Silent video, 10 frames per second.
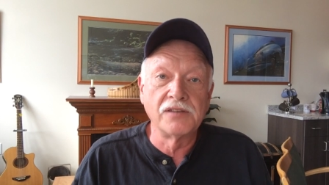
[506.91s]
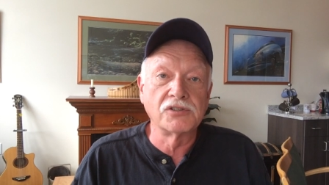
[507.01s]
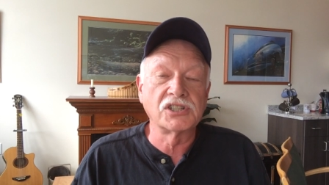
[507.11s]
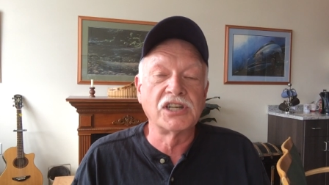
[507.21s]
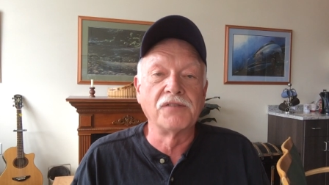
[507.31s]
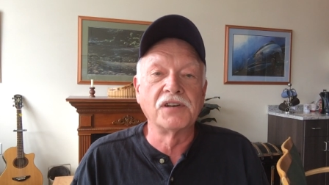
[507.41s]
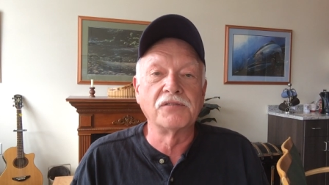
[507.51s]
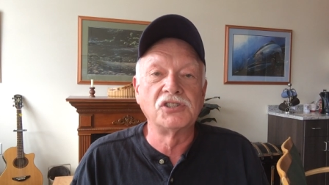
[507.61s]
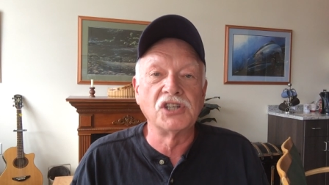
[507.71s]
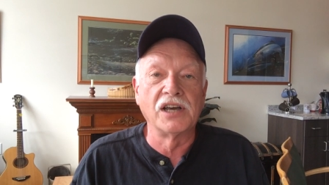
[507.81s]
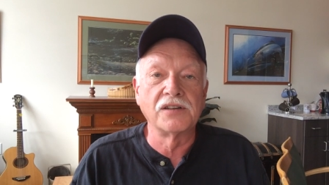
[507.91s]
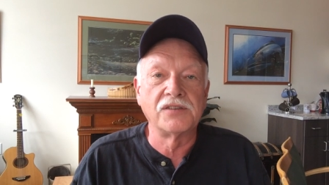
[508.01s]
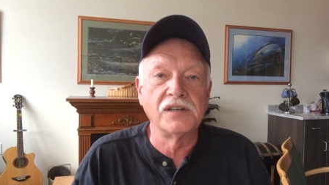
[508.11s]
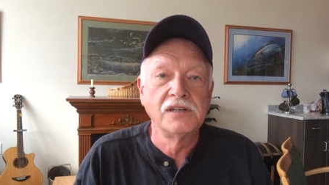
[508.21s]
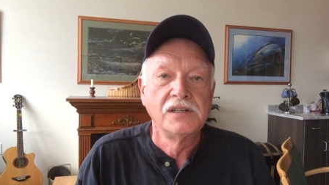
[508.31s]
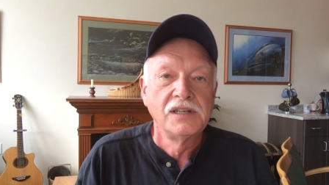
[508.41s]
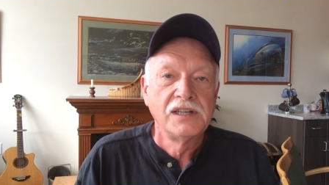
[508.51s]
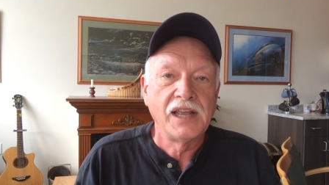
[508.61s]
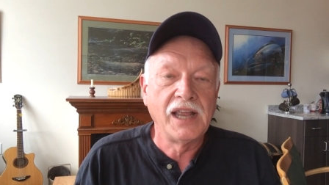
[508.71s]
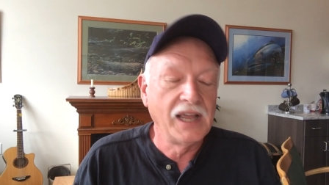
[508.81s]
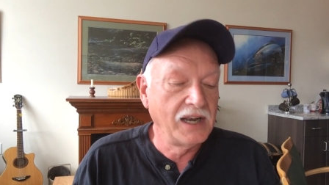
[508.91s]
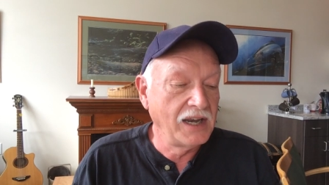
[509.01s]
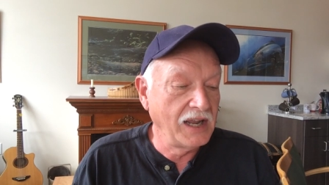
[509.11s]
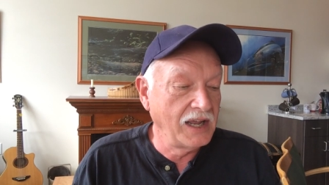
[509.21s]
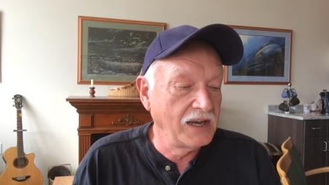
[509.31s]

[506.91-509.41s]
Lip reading: There was a covenant with Jonathan, and